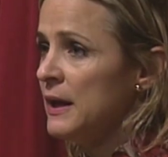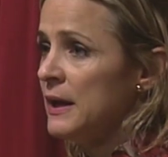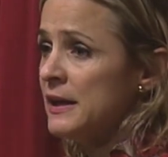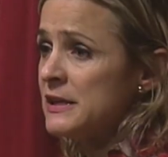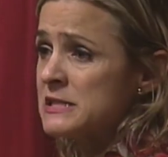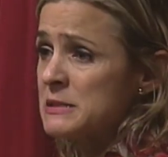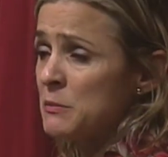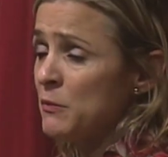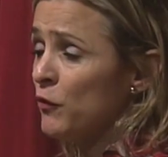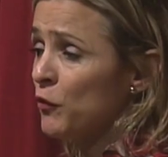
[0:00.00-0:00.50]
And
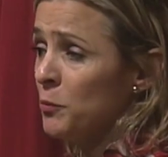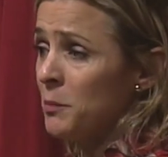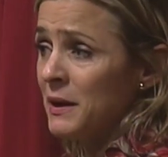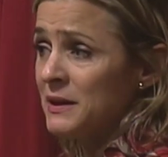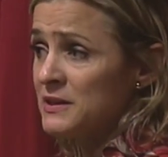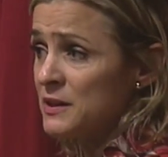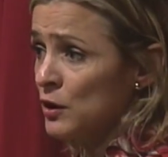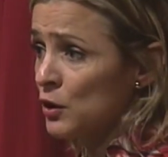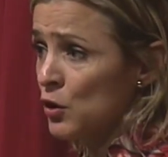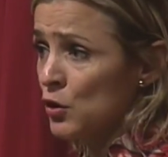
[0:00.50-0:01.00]
some of them I
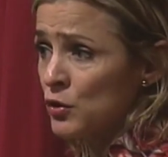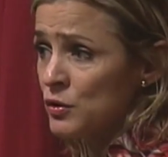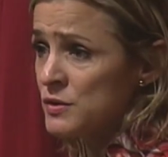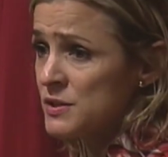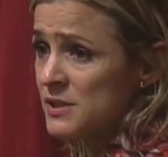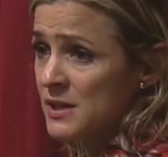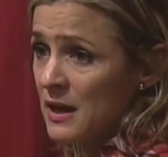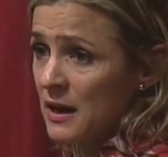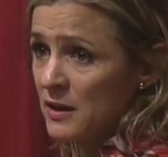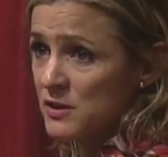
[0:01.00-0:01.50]
did in Girl
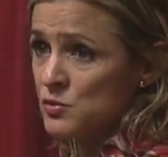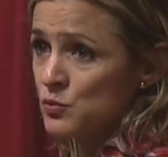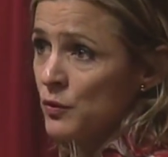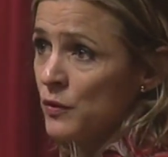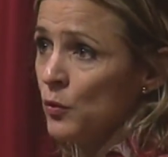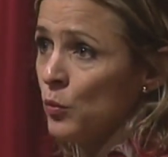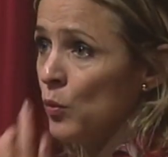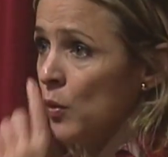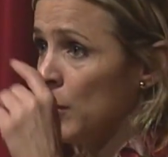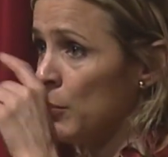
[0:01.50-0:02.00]
Scouts, were
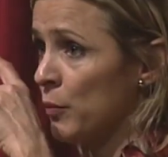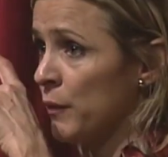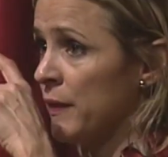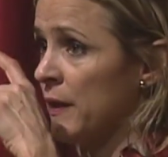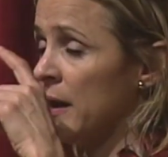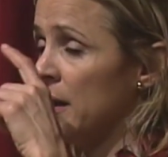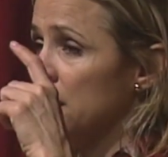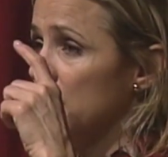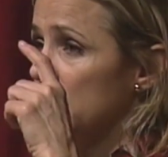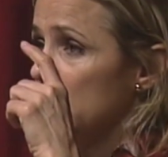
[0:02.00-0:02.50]
the one
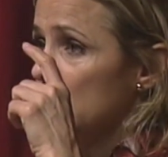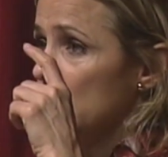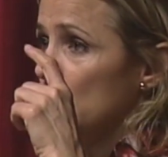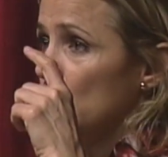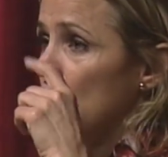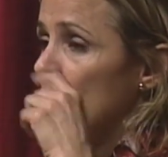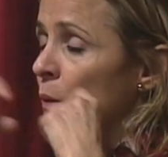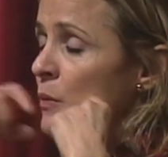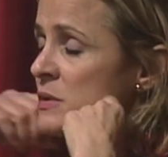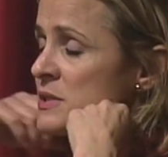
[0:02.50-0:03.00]
where
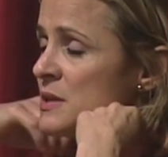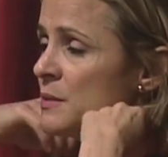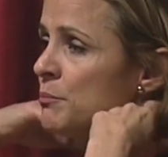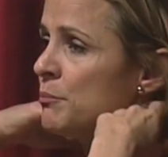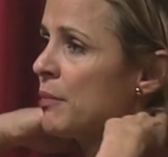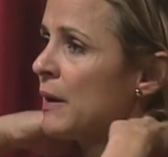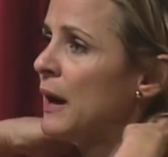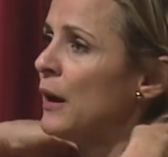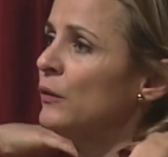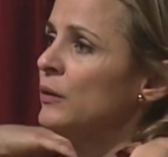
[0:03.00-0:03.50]
I was in
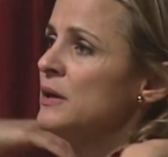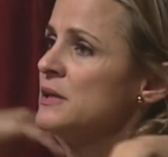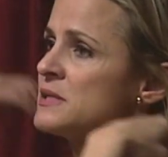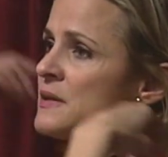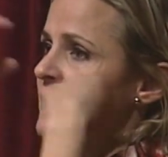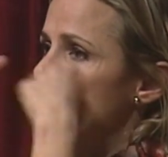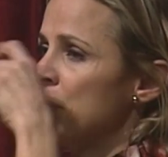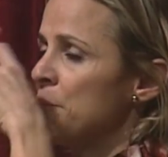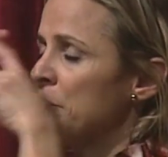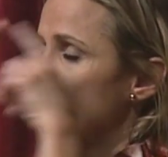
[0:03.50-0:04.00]
brownies
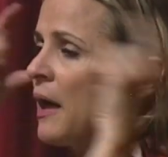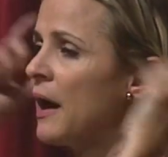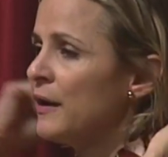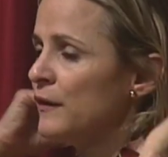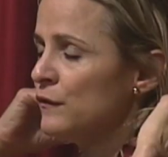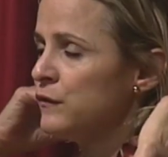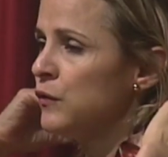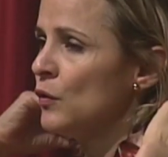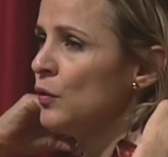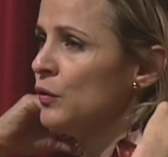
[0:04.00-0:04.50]
and they
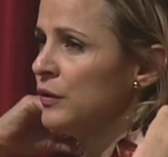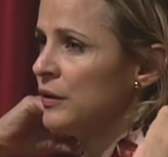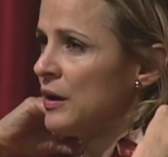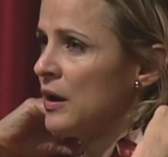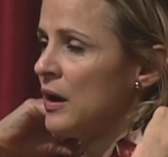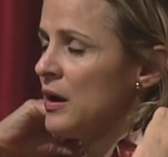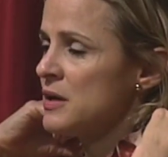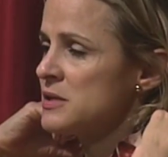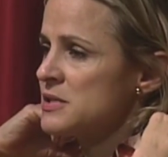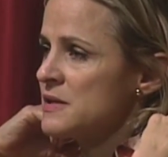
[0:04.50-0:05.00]
blindfolded
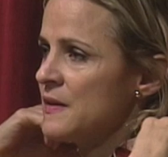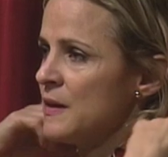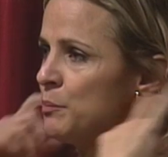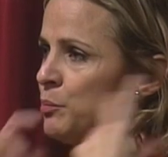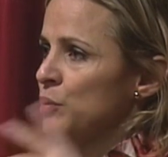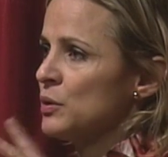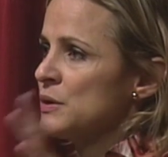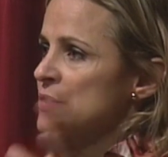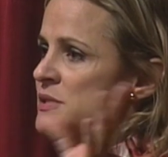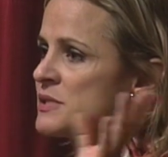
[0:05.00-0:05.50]
us and they
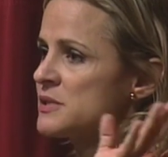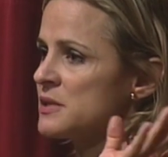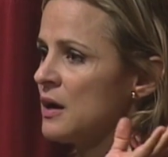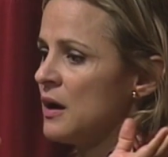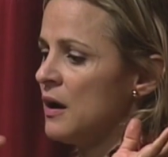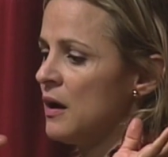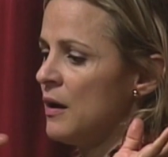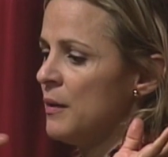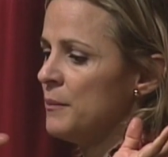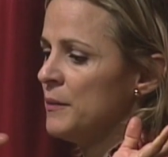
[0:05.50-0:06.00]
put us
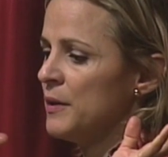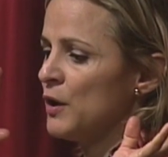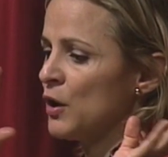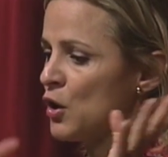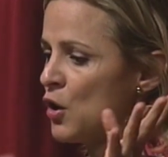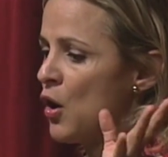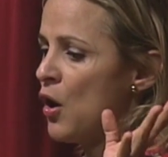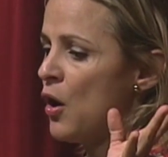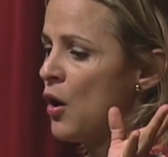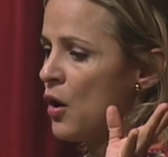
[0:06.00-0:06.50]
in a
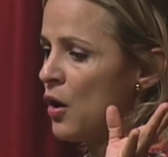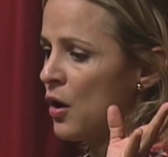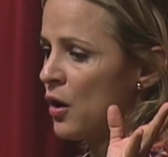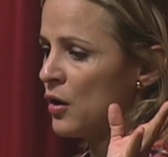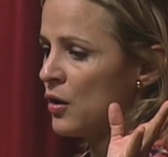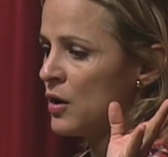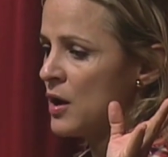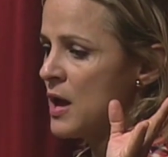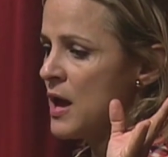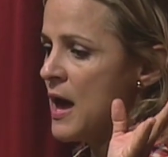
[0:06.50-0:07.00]

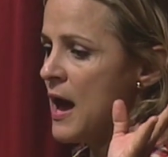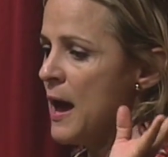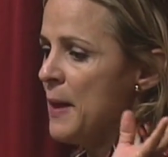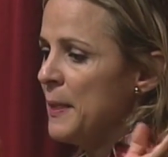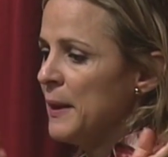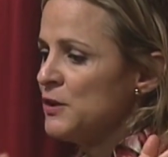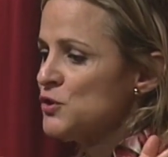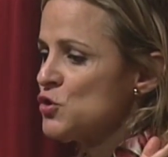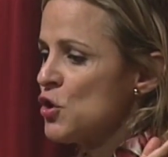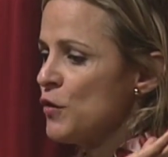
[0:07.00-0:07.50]
car and
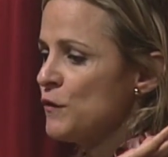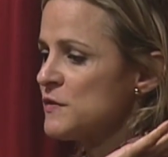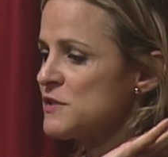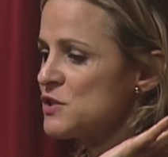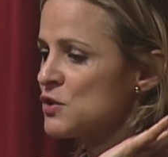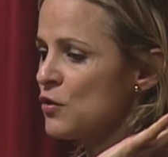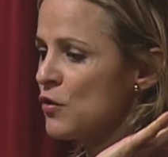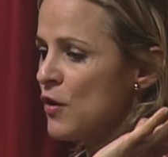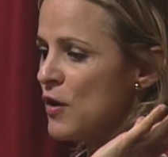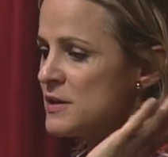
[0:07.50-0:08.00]
they drove us
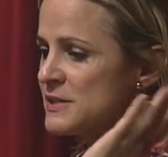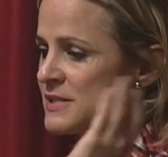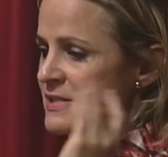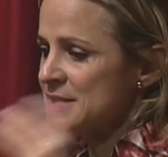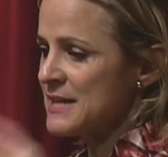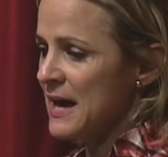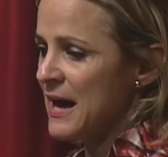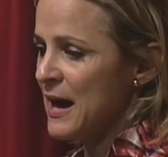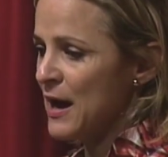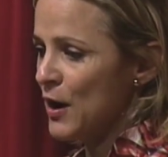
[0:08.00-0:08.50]
across
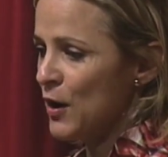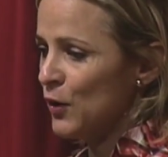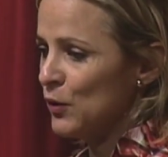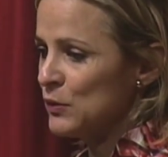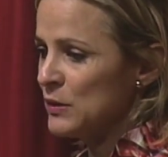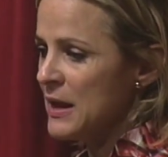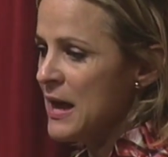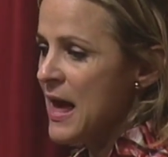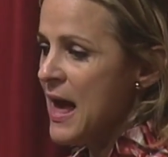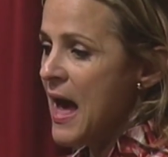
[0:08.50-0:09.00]

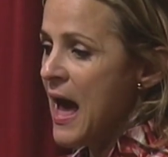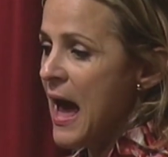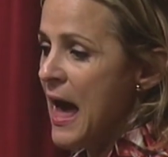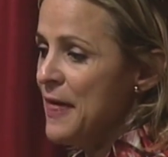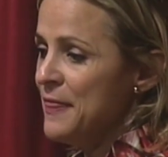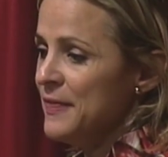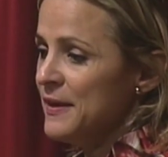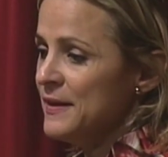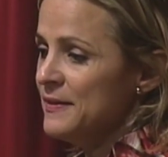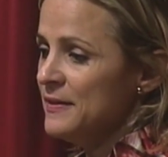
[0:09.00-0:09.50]
town,
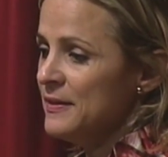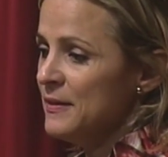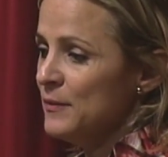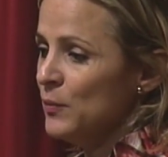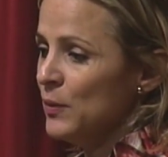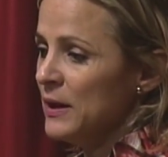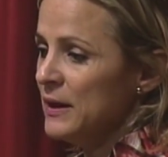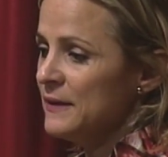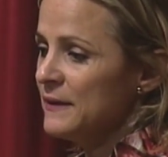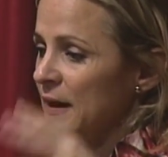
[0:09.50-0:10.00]
and then
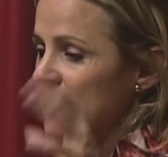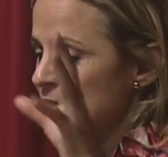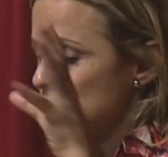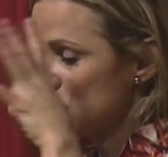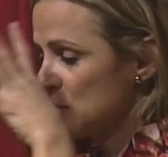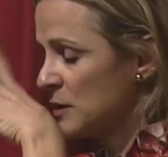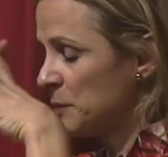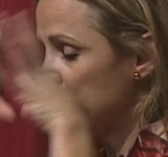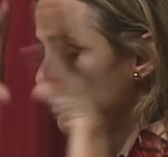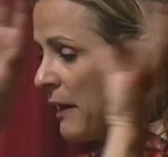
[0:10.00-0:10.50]
they
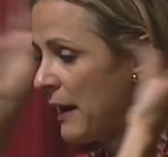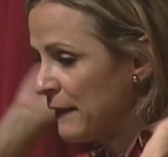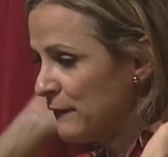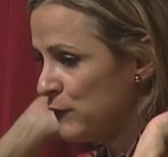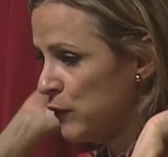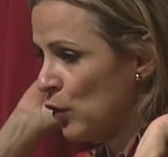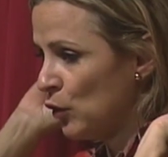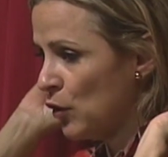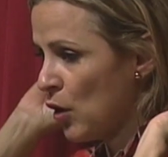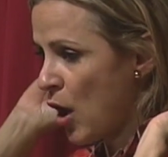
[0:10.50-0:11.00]
took the
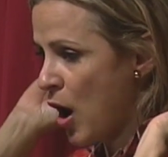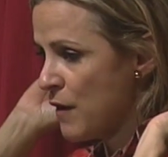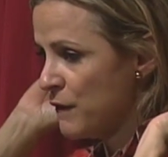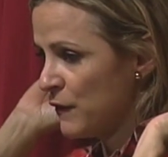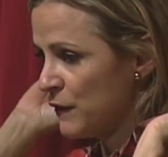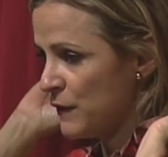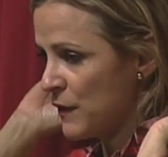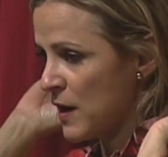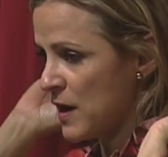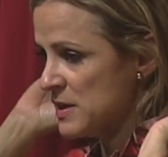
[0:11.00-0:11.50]
blindfold off
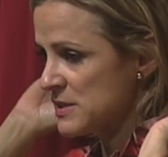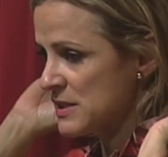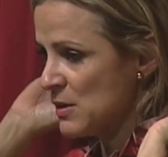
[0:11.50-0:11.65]
of us